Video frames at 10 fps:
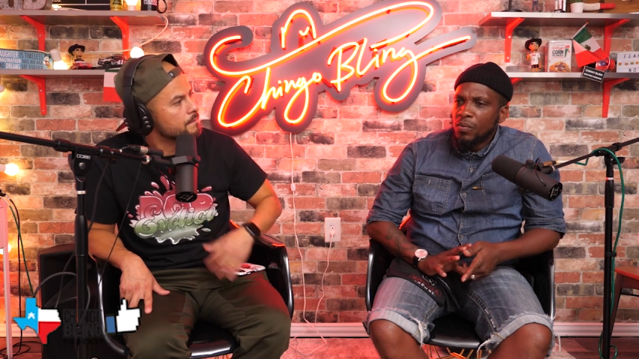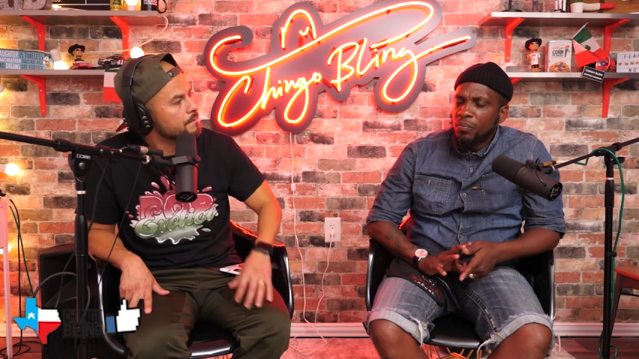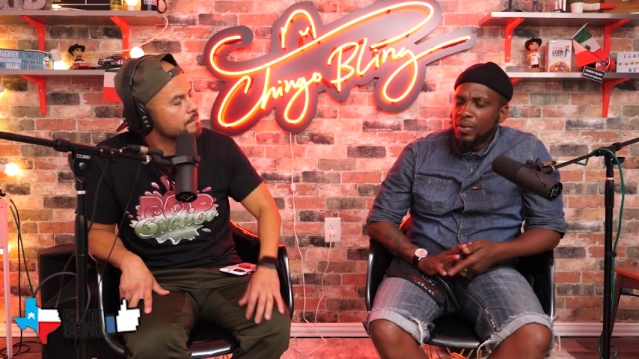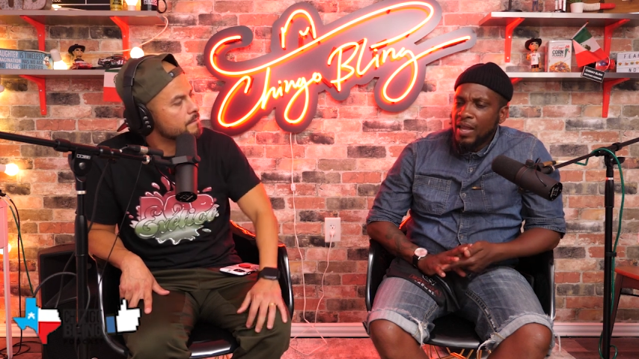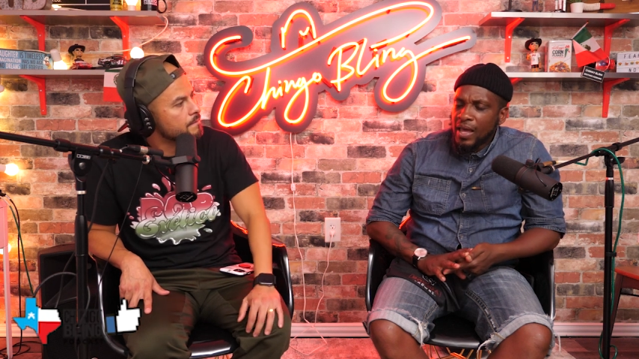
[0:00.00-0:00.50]

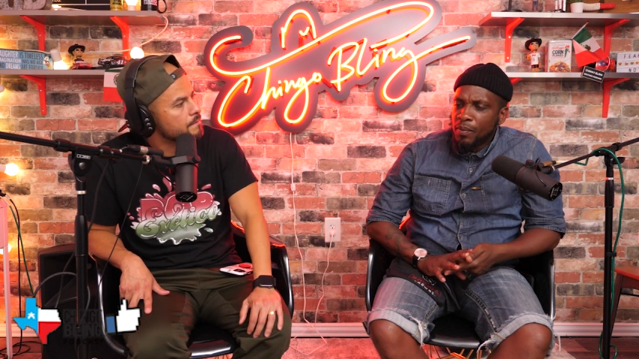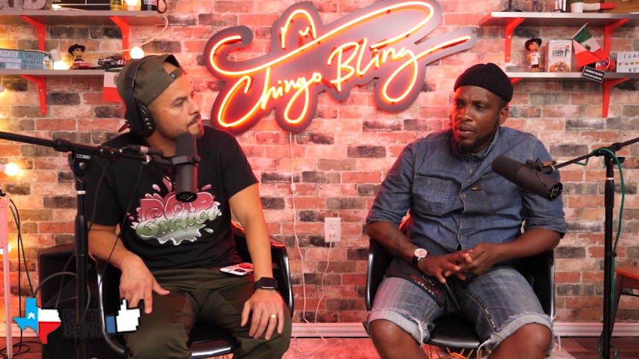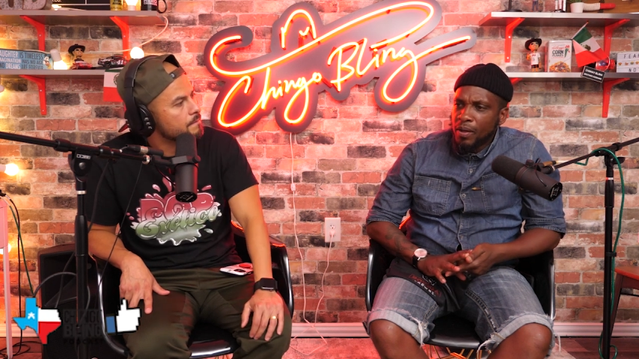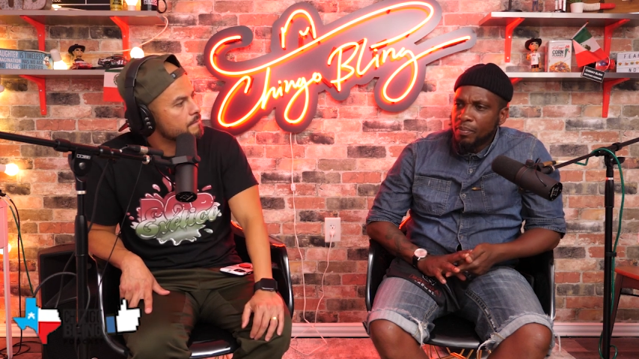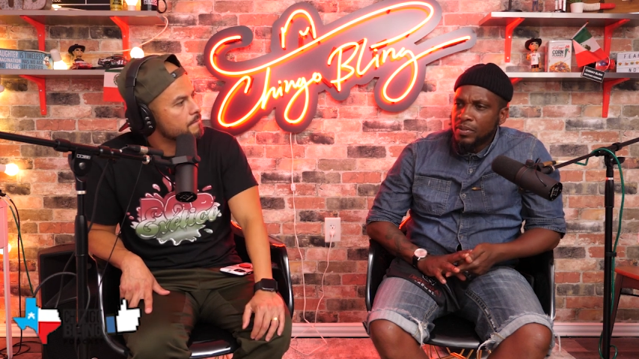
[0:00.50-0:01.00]
Speaker 1: banana
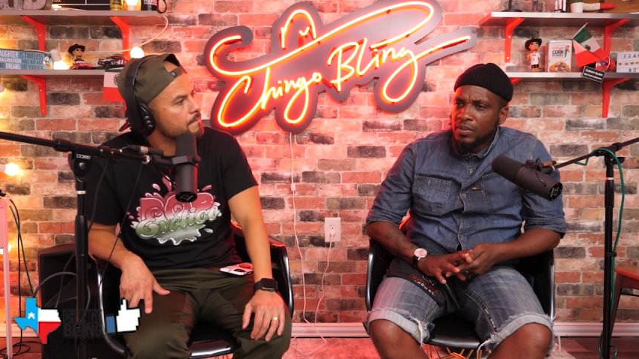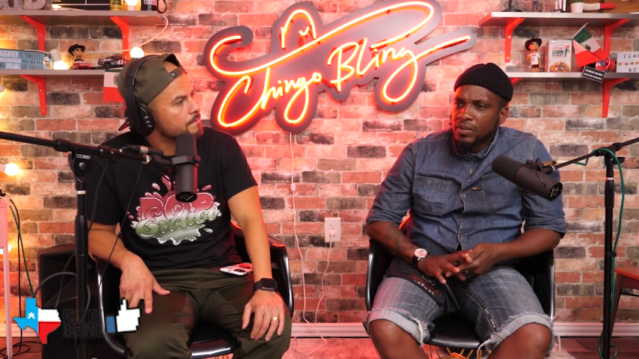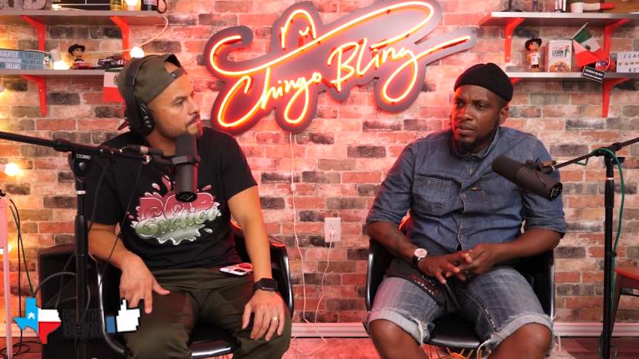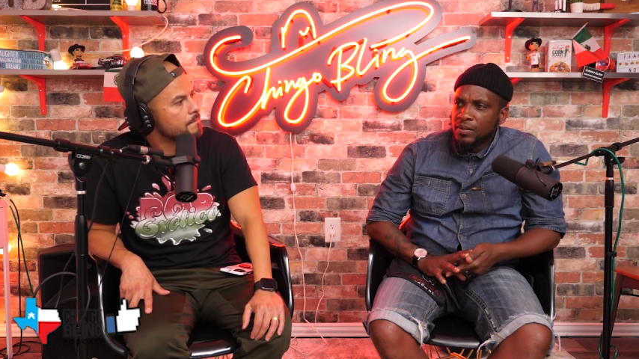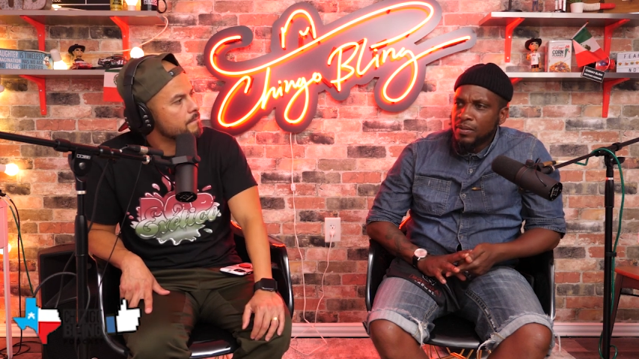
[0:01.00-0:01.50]

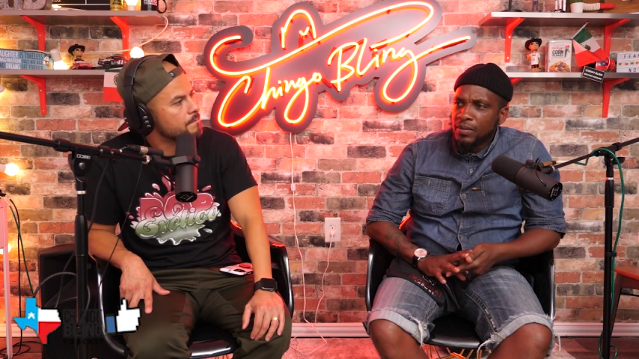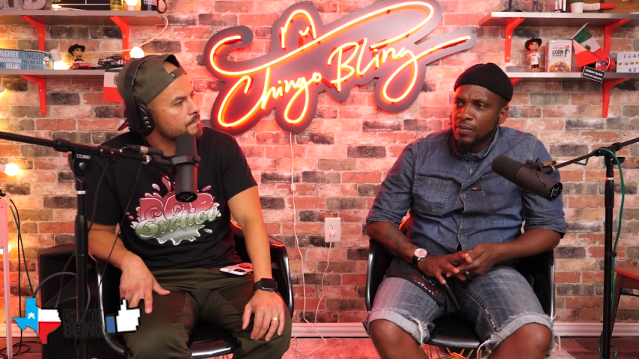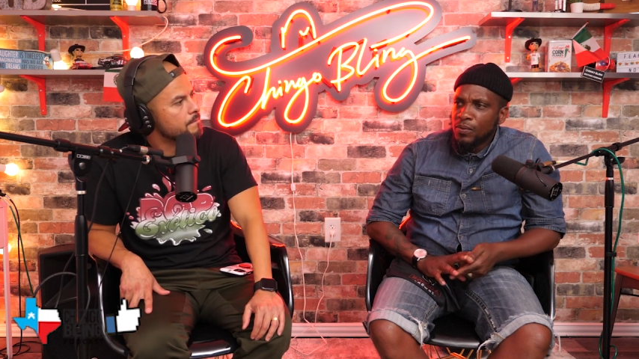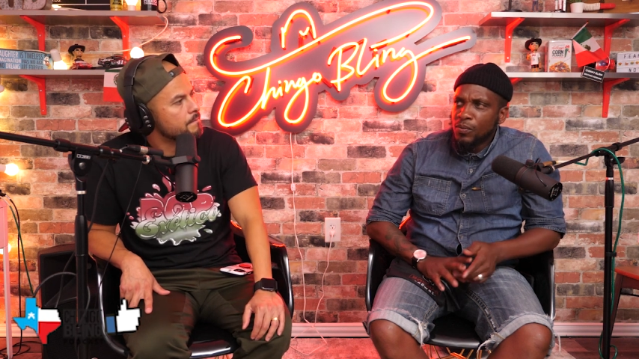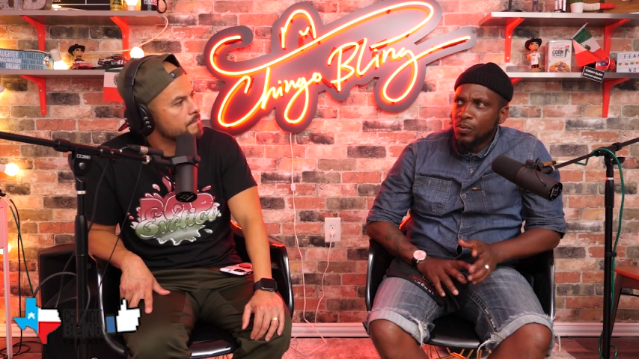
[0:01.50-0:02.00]
peppers.
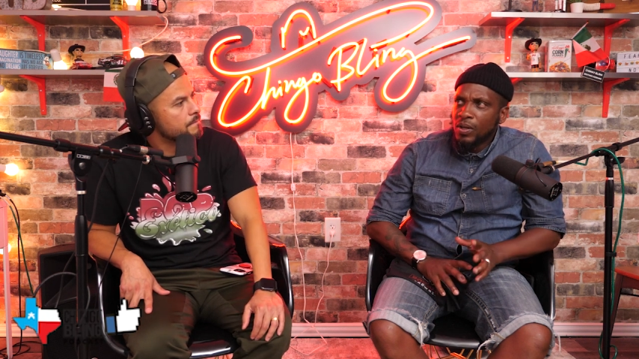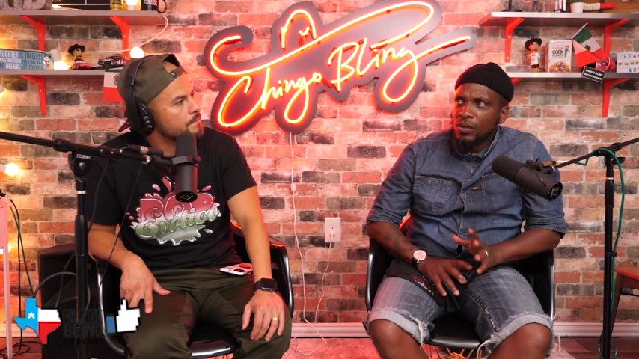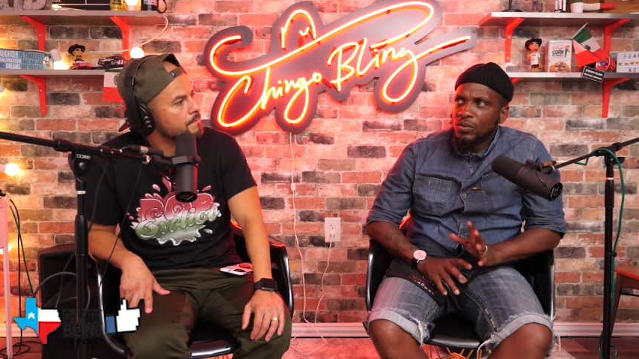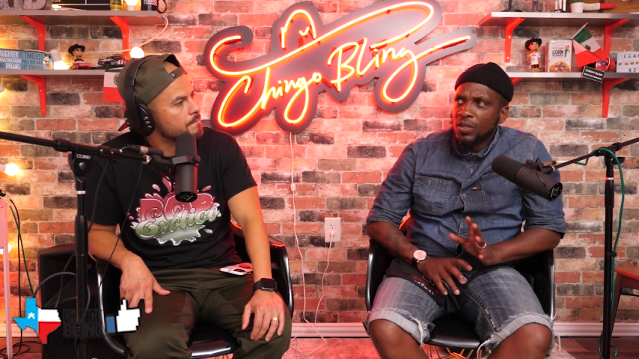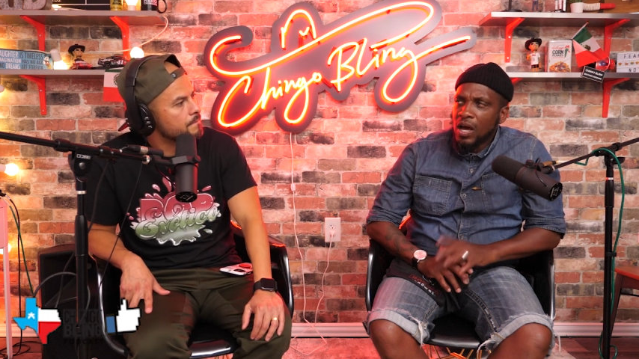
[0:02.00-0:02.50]
What
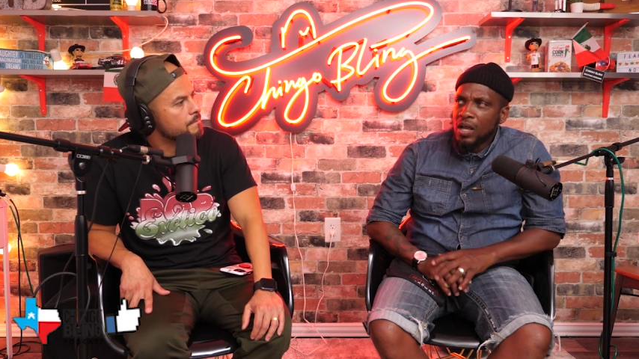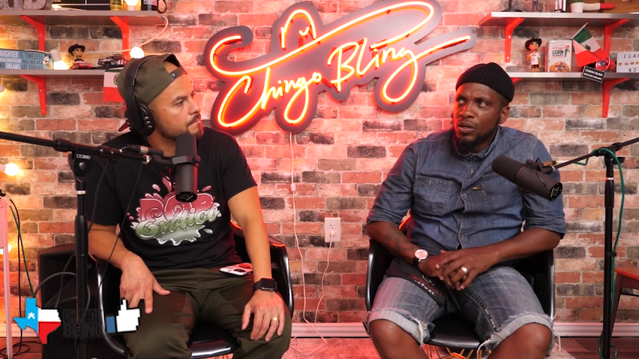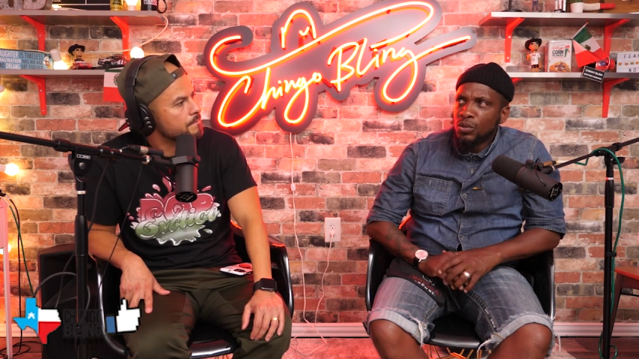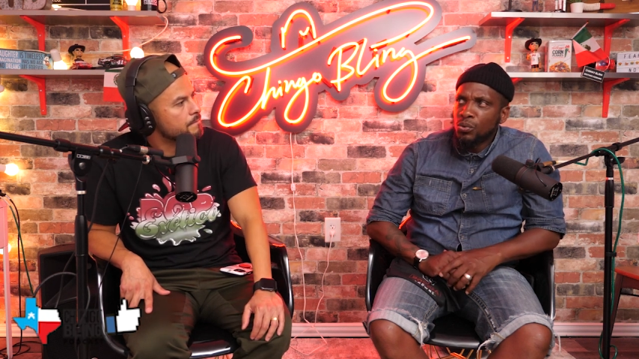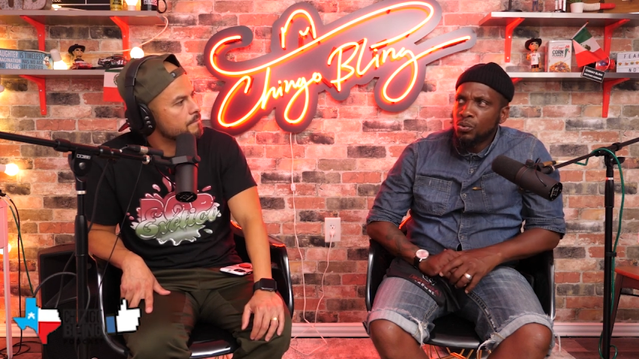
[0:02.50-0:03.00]
else?
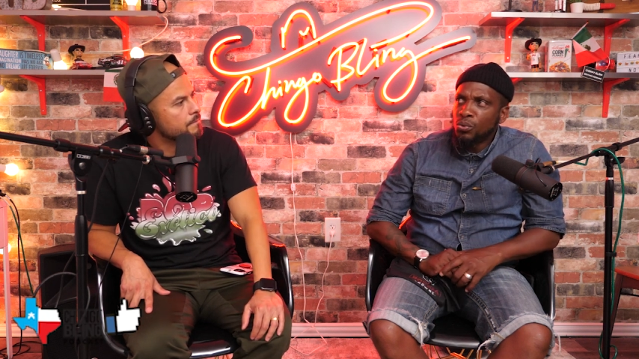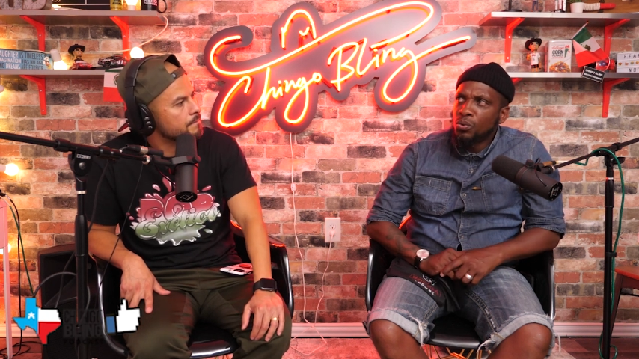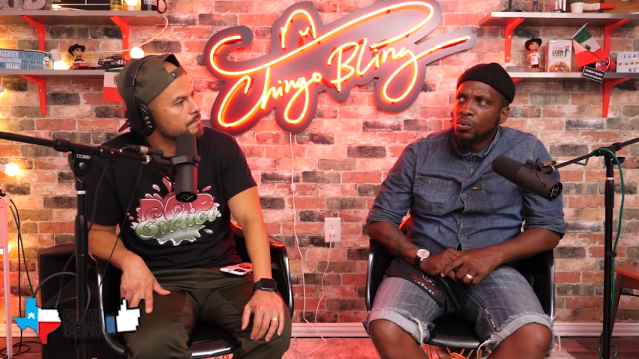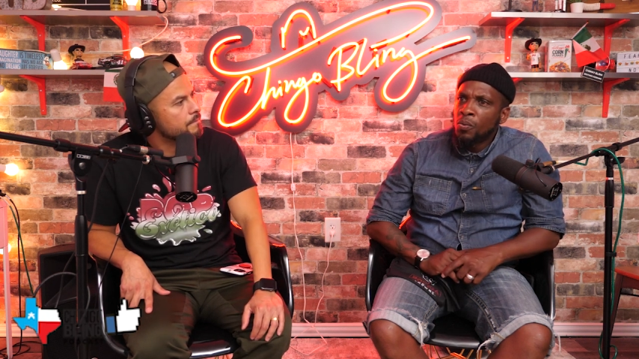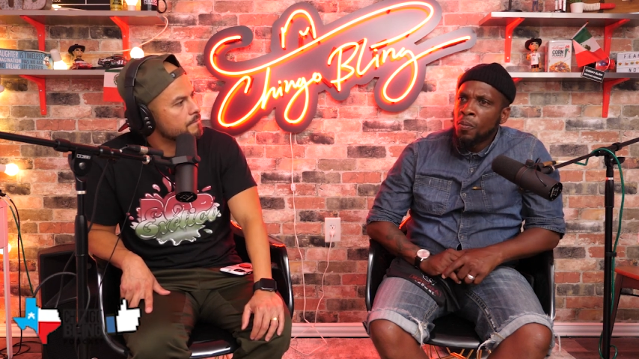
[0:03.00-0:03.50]
Cotaloo,